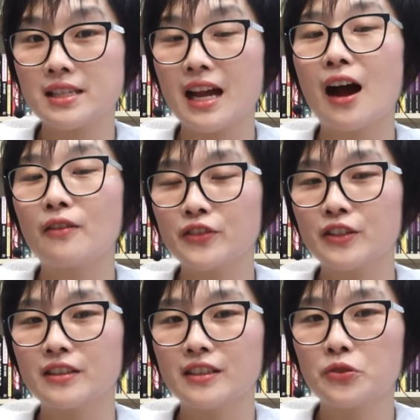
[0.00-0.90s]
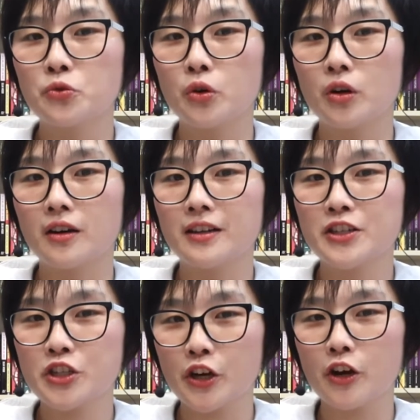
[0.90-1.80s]
is after your
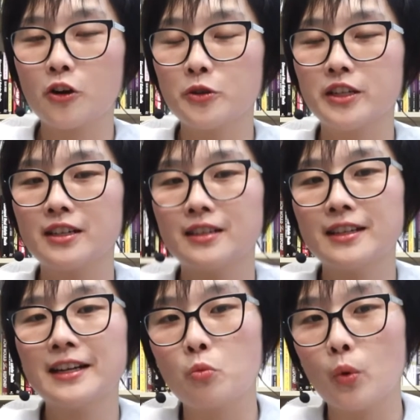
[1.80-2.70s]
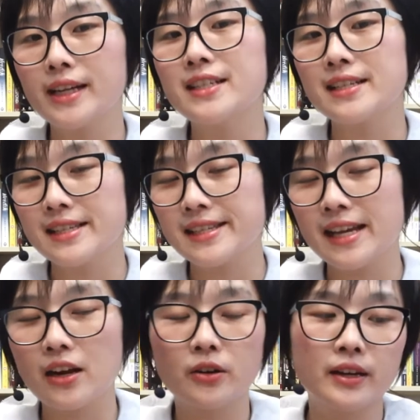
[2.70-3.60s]
shareholder wages and
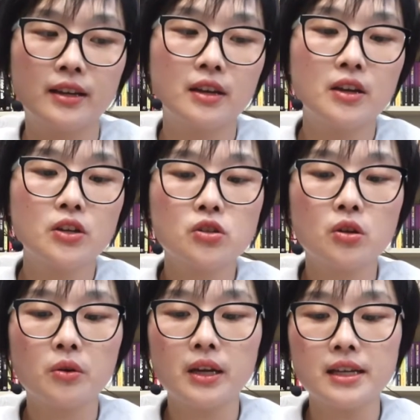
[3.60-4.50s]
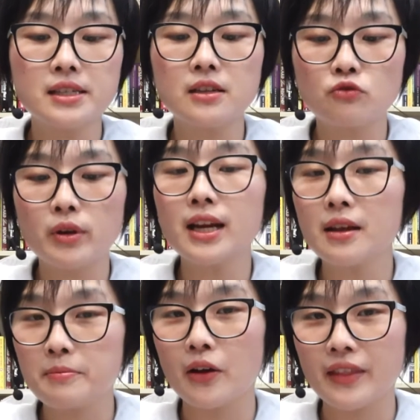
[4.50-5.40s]
salary. So it's
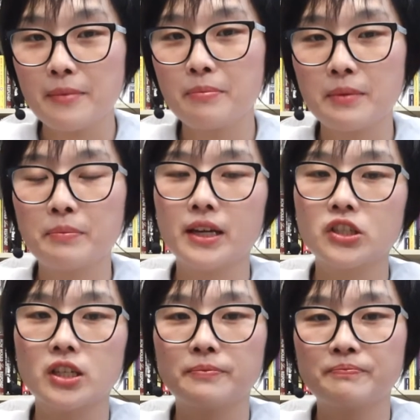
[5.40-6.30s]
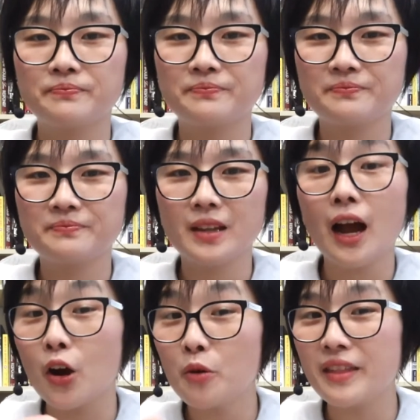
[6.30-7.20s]
really about that big picture.
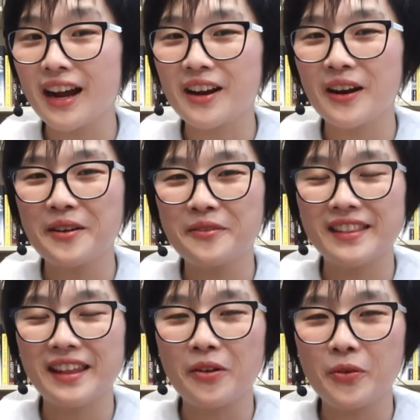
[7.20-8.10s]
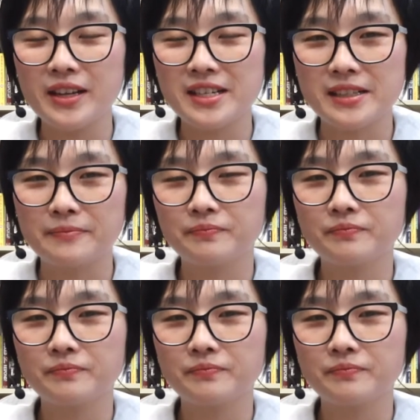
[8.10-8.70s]
I hope that clarified that question.